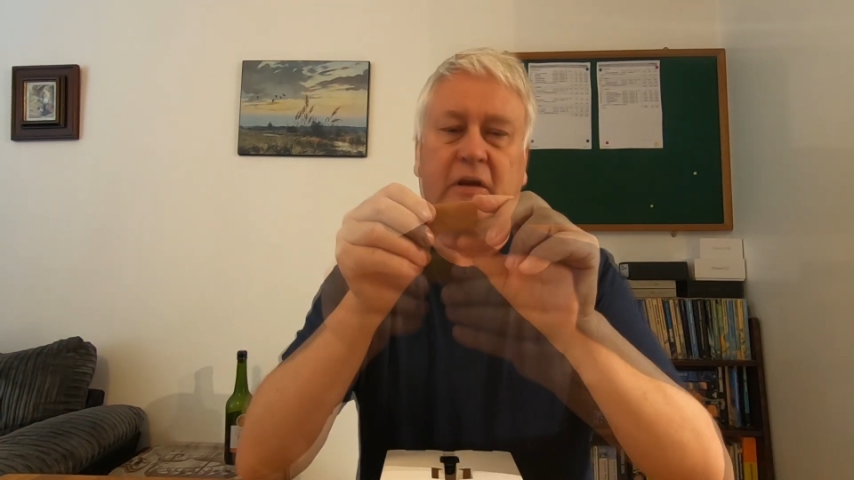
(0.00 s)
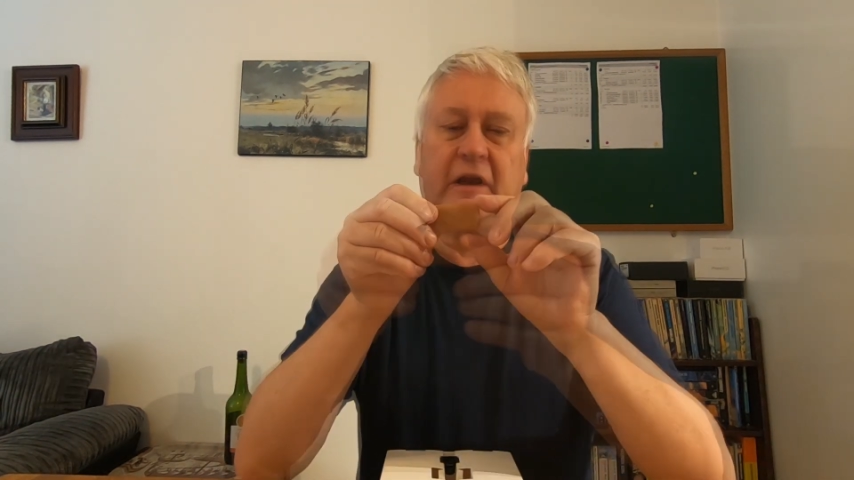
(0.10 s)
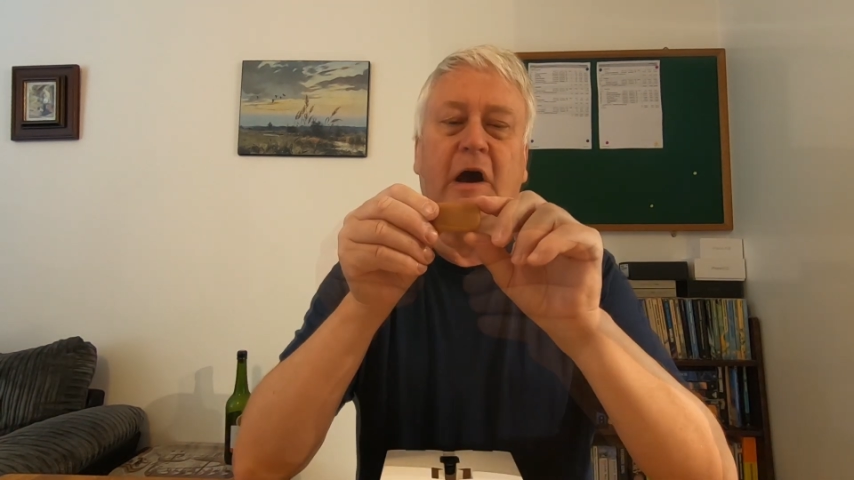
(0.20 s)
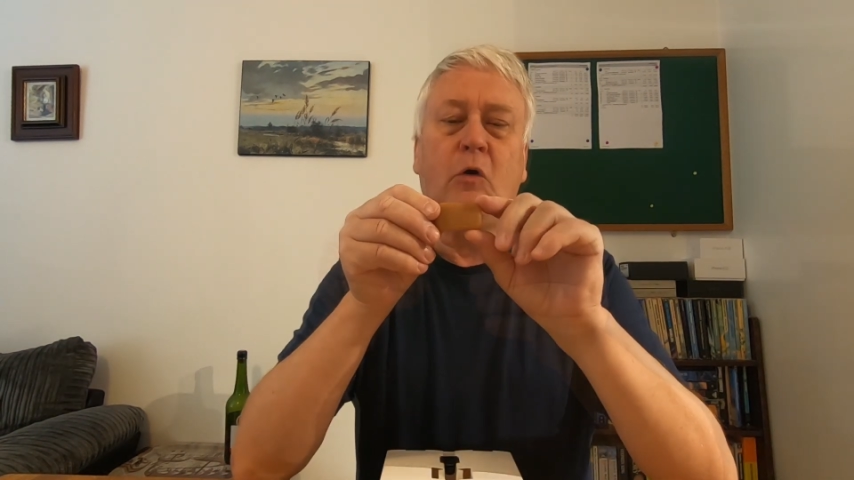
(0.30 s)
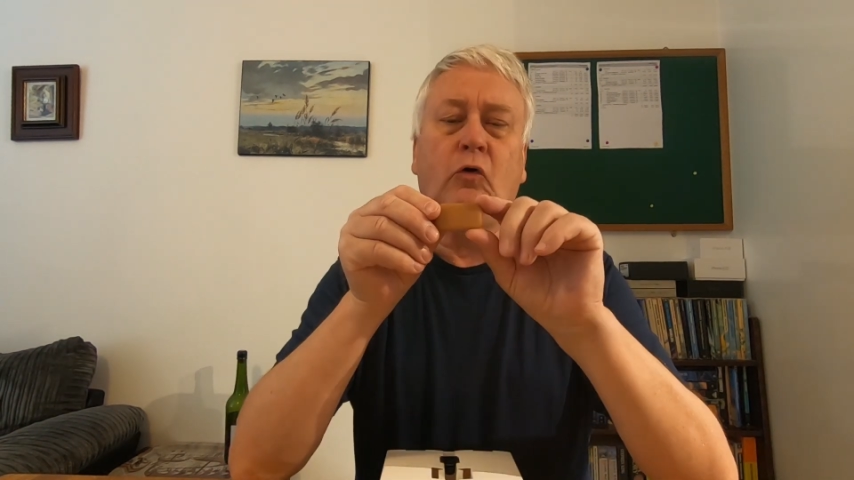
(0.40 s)

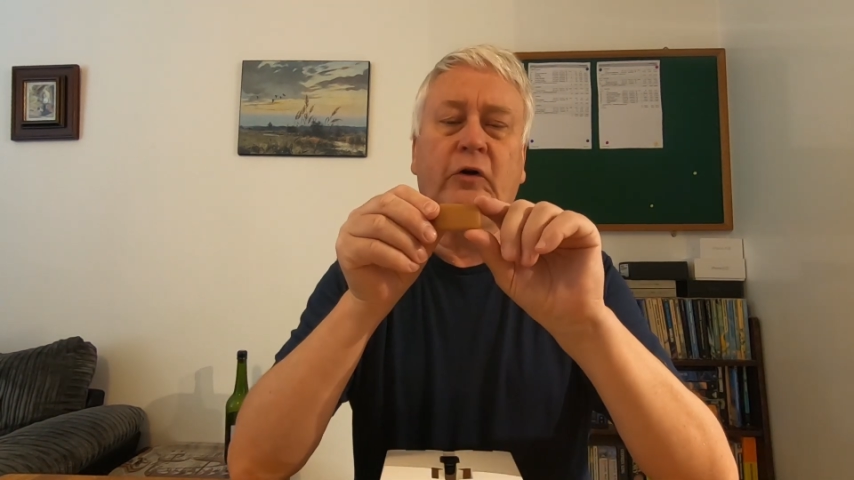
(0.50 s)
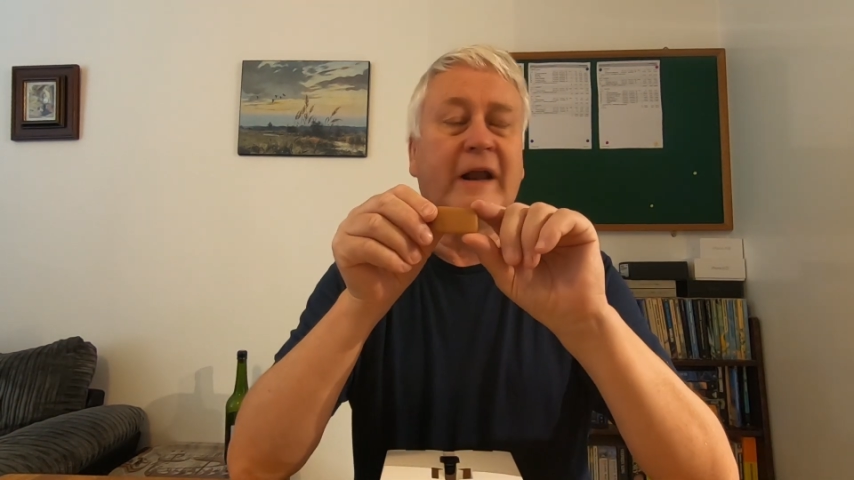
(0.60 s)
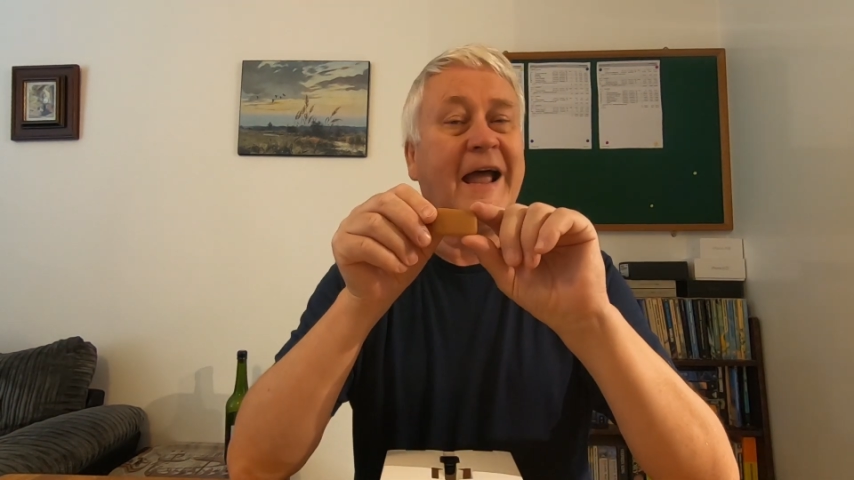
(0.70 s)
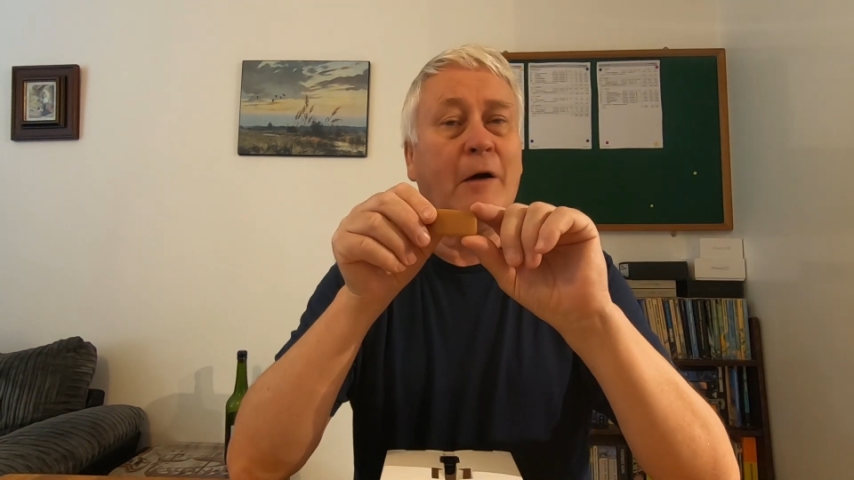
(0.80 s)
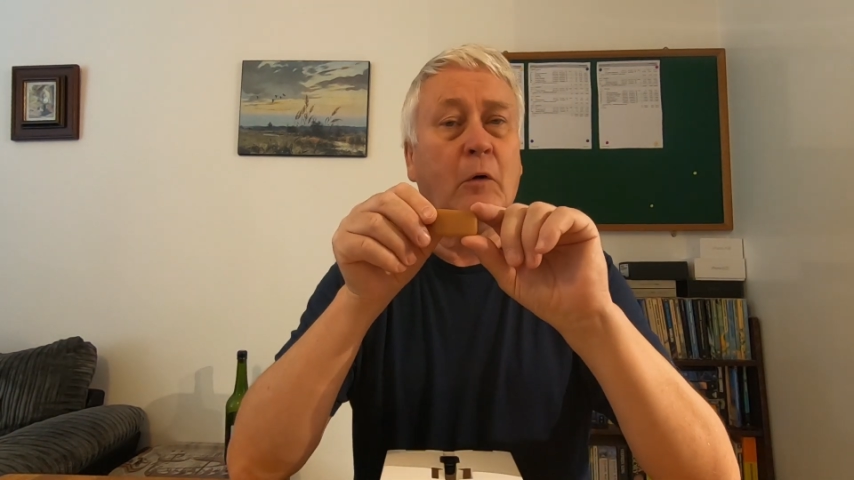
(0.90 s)

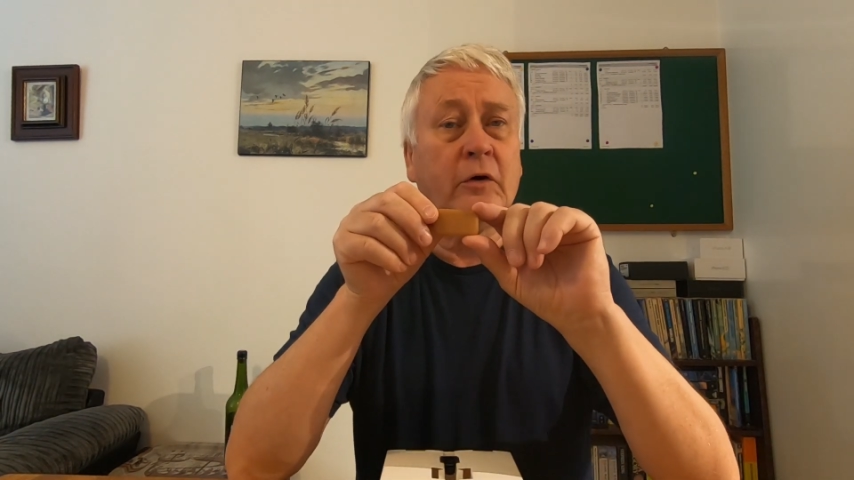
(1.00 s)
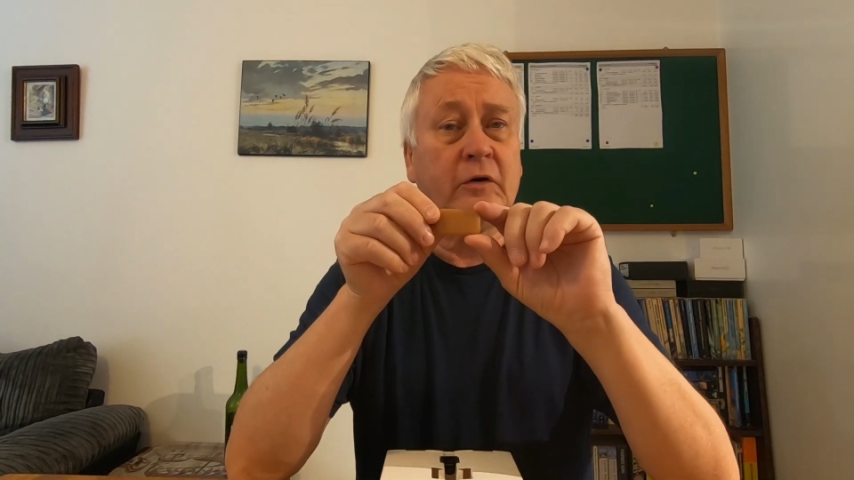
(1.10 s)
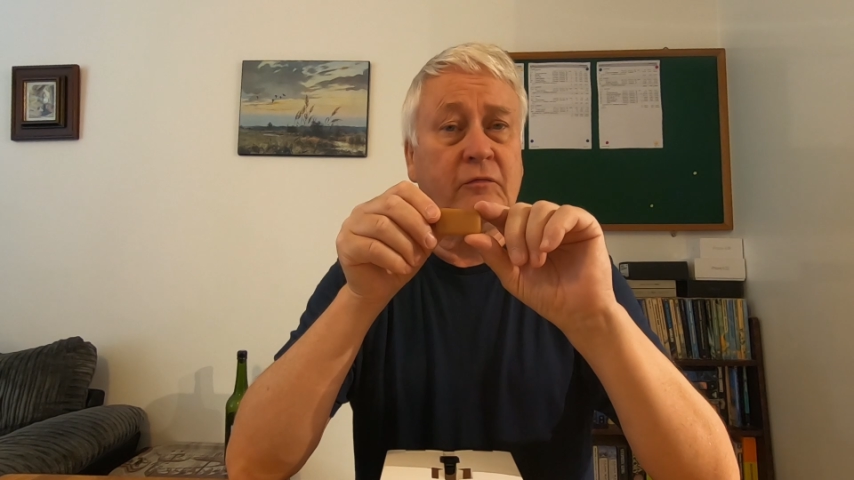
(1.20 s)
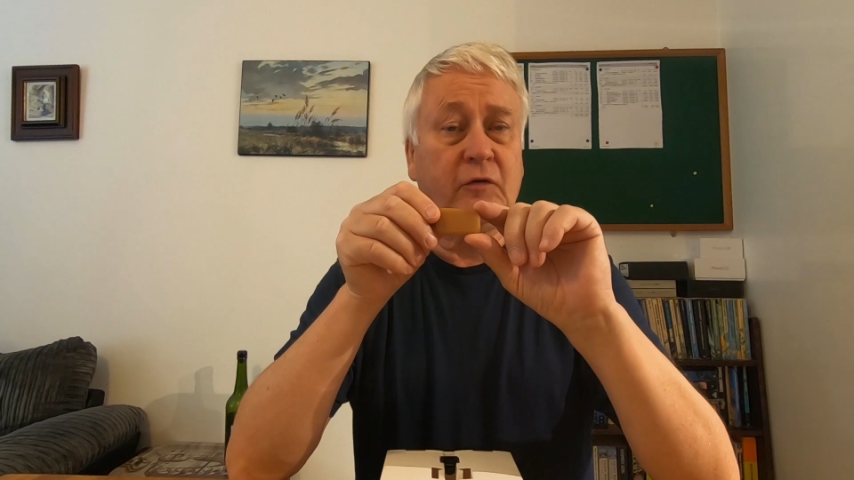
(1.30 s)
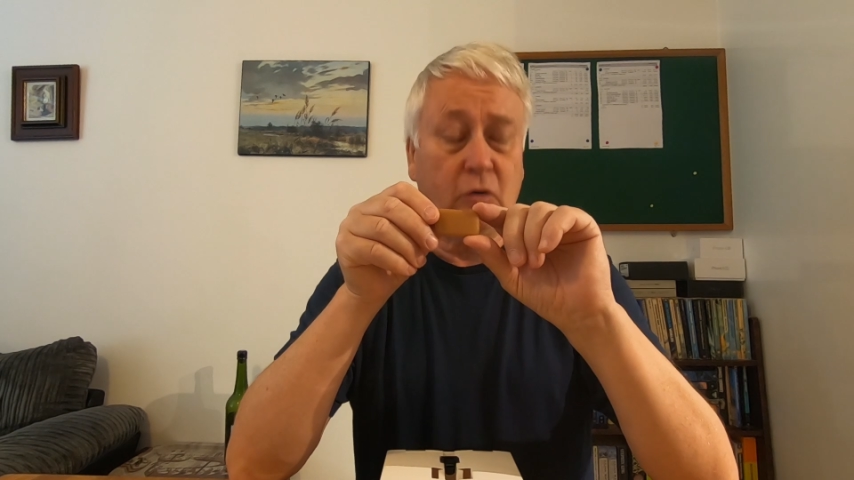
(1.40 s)
golden hour
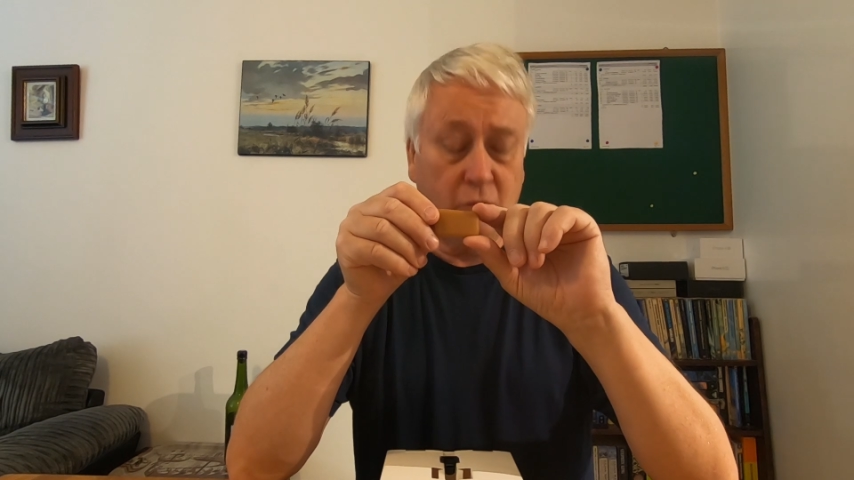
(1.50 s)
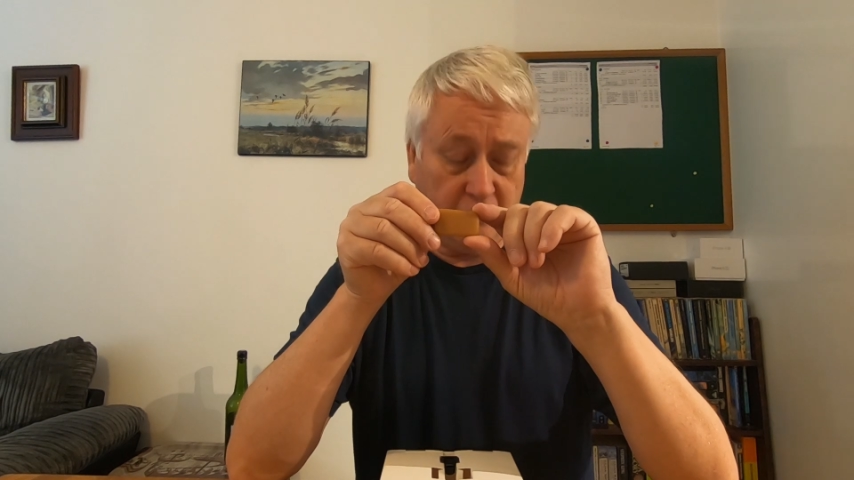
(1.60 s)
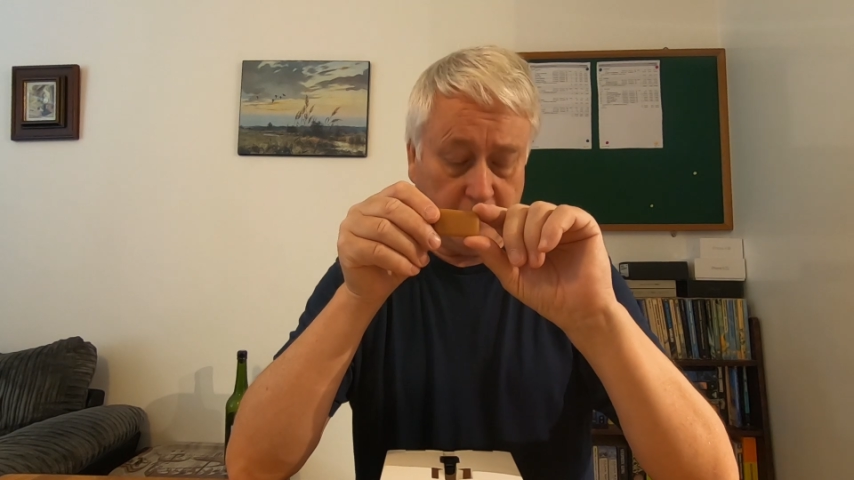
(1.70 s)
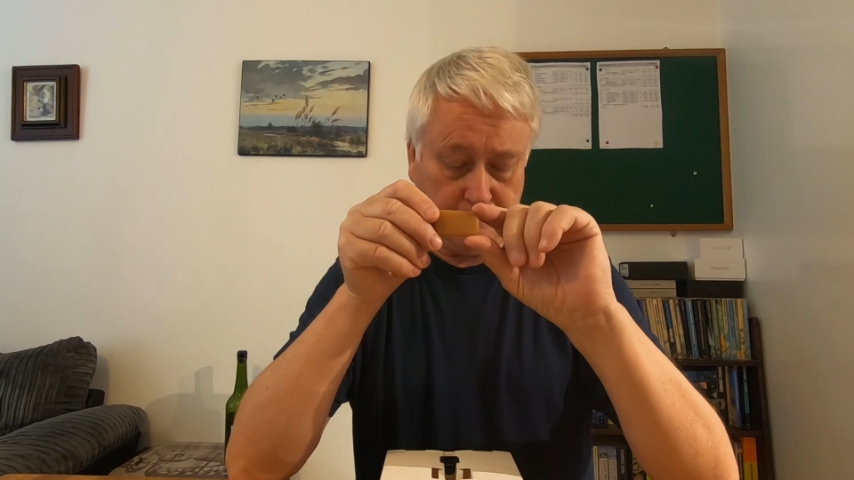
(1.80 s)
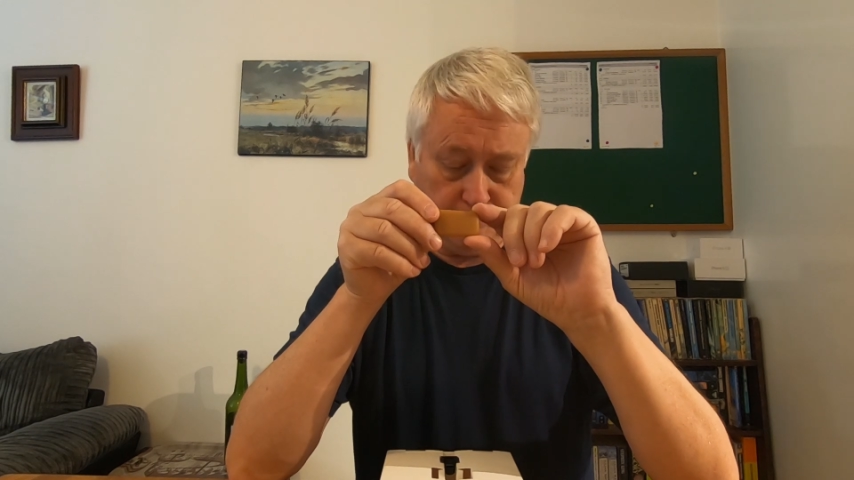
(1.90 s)

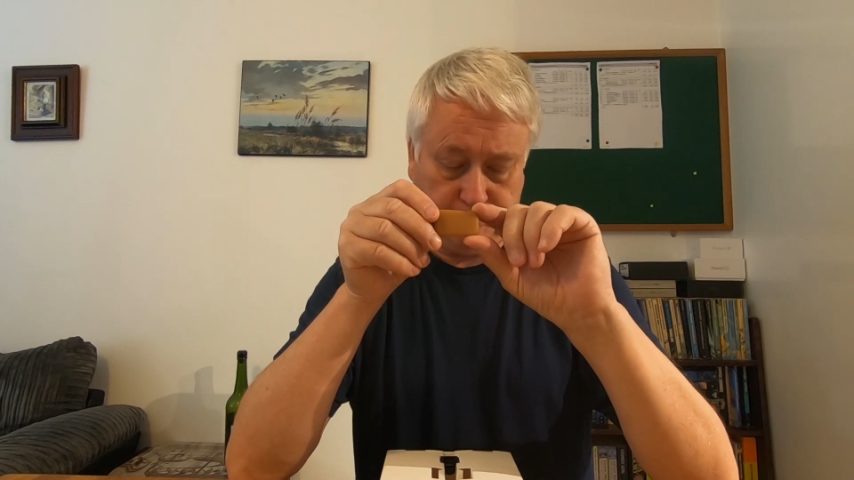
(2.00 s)
diffuser.